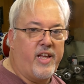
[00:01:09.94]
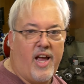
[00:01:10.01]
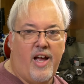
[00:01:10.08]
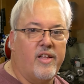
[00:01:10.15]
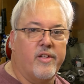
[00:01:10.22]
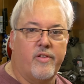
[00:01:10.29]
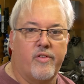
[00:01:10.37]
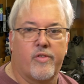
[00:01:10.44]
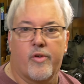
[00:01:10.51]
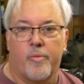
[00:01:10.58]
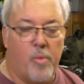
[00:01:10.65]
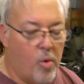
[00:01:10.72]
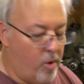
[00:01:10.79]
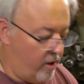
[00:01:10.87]
gallons
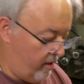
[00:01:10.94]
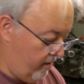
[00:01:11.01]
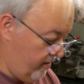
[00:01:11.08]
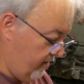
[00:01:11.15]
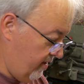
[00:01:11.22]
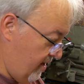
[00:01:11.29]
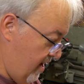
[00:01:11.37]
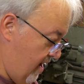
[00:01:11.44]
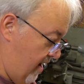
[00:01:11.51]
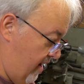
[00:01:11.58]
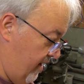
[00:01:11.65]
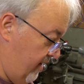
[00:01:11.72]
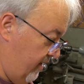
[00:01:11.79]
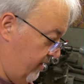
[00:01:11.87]
or more.
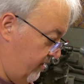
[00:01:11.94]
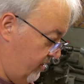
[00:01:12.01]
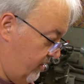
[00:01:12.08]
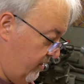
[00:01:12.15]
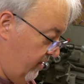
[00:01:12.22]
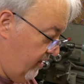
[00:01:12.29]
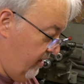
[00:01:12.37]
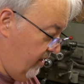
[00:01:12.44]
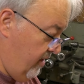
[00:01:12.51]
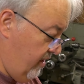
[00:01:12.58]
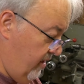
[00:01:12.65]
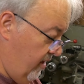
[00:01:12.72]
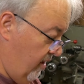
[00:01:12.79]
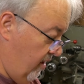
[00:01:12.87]
And
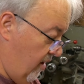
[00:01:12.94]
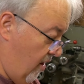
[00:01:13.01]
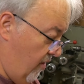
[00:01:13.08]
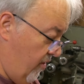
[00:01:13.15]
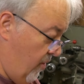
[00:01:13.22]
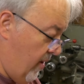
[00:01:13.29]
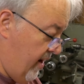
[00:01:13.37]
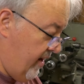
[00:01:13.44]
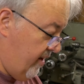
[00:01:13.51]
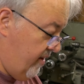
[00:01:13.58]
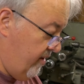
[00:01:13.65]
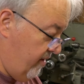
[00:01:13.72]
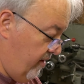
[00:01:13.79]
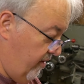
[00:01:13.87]
although I
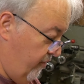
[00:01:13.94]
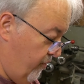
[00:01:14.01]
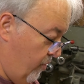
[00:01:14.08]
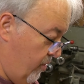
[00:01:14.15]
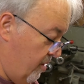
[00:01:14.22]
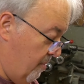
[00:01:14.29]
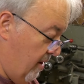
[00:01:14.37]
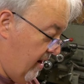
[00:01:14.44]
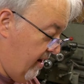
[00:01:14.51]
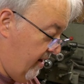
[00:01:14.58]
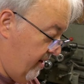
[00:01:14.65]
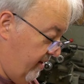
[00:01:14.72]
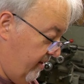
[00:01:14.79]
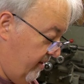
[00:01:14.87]
can afford to
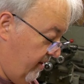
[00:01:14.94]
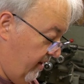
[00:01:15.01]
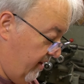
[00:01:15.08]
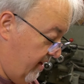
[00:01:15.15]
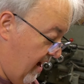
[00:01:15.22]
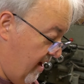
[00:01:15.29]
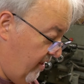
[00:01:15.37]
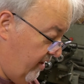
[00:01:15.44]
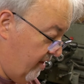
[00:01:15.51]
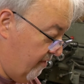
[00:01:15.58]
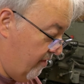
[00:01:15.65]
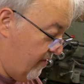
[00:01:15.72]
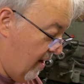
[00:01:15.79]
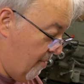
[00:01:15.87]
buy a gallon
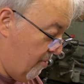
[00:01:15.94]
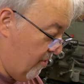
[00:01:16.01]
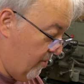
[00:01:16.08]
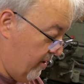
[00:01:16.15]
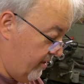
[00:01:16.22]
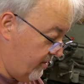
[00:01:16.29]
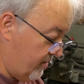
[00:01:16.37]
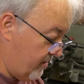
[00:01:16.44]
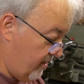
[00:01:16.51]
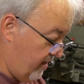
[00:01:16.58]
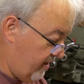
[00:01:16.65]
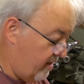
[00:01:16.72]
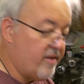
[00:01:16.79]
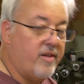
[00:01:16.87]
of EvapoRust,
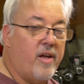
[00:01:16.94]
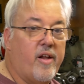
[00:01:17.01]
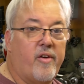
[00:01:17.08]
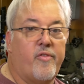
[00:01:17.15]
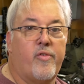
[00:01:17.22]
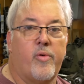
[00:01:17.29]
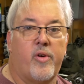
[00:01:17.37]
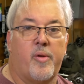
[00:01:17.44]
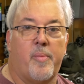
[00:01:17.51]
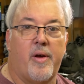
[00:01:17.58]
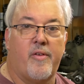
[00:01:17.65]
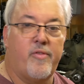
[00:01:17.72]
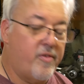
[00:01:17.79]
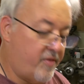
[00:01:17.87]
I cannot afford to
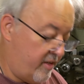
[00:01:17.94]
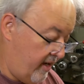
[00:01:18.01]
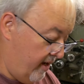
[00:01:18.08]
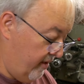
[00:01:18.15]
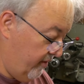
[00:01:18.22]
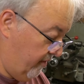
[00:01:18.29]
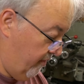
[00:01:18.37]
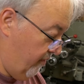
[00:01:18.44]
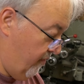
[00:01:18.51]
buy 50 gallons of